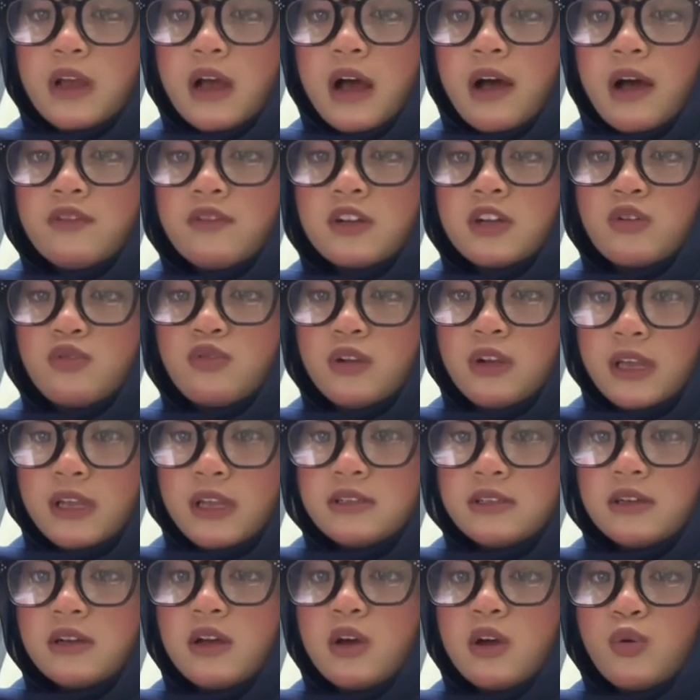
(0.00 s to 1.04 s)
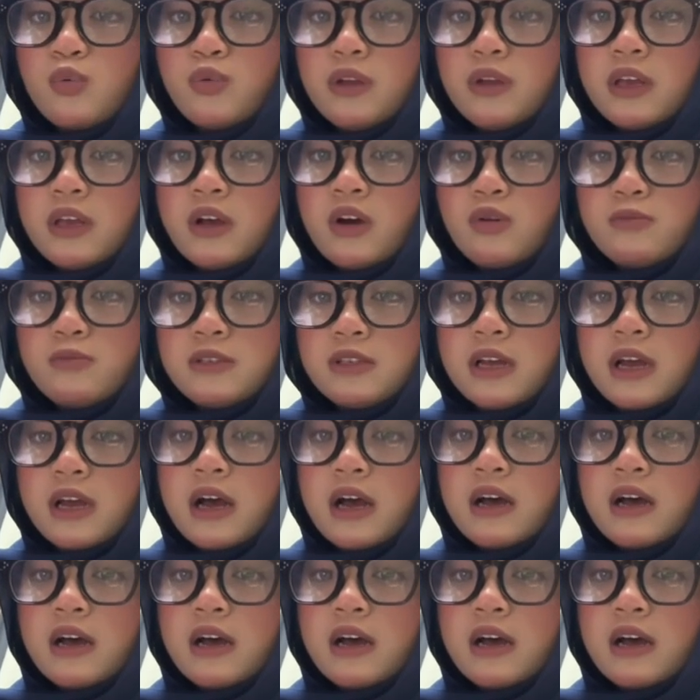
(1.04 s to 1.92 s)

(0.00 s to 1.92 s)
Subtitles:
After calculate, we obtain